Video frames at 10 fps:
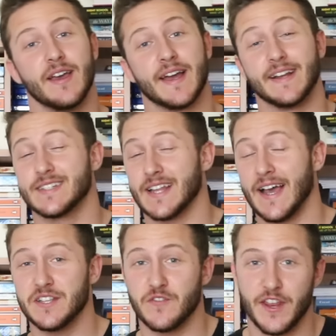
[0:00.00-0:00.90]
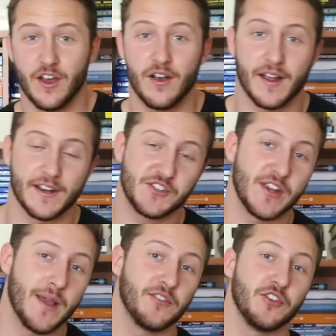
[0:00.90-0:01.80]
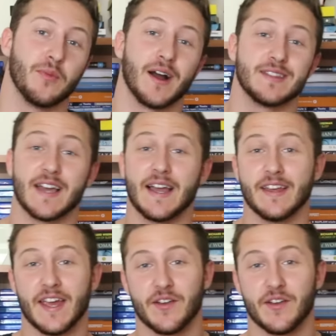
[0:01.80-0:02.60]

and in today's video I'm going to share with you my daily